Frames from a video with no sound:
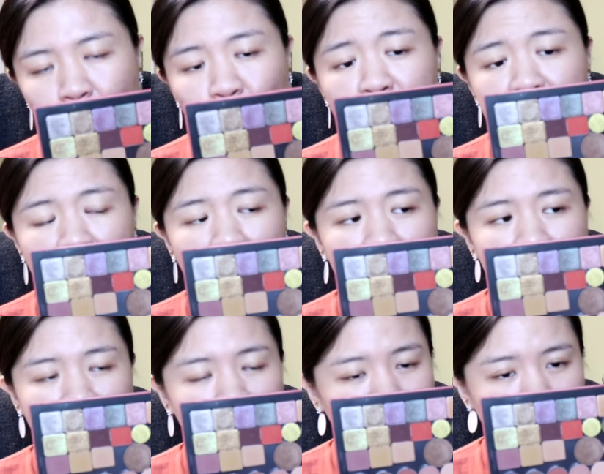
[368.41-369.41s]
which I
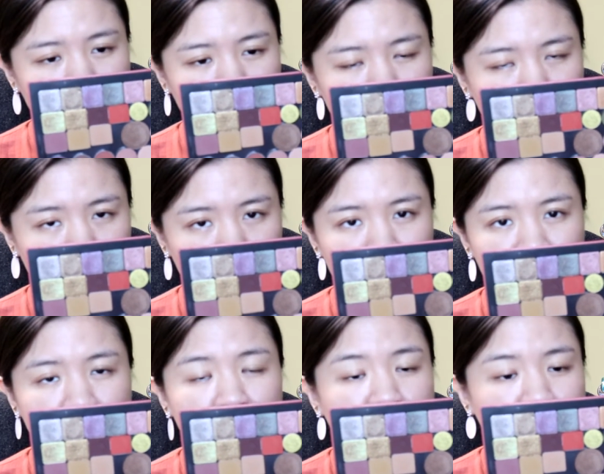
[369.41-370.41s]
haven't
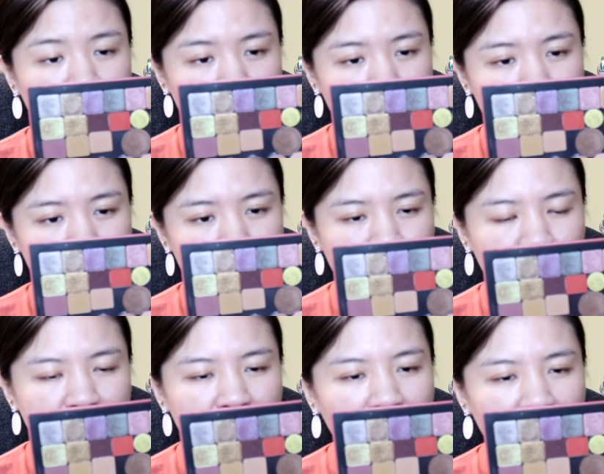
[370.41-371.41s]
used in years,
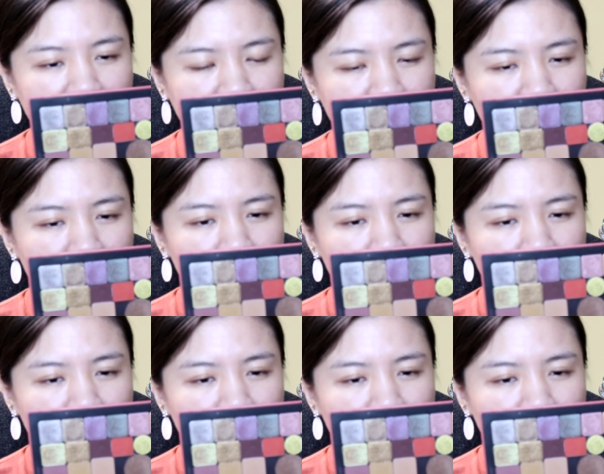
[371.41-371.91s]
but I